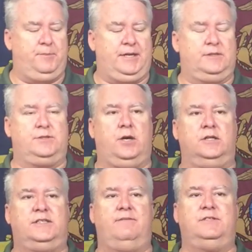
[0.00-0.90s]
about the
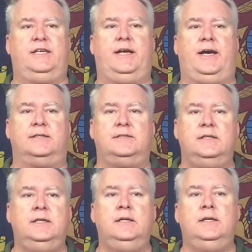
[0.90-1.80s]
SCAR-17S.
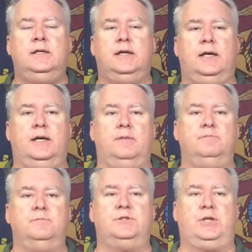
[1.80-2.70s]

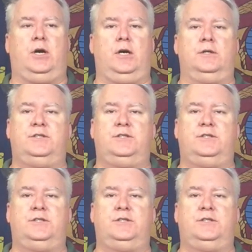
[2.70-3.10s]
SCAR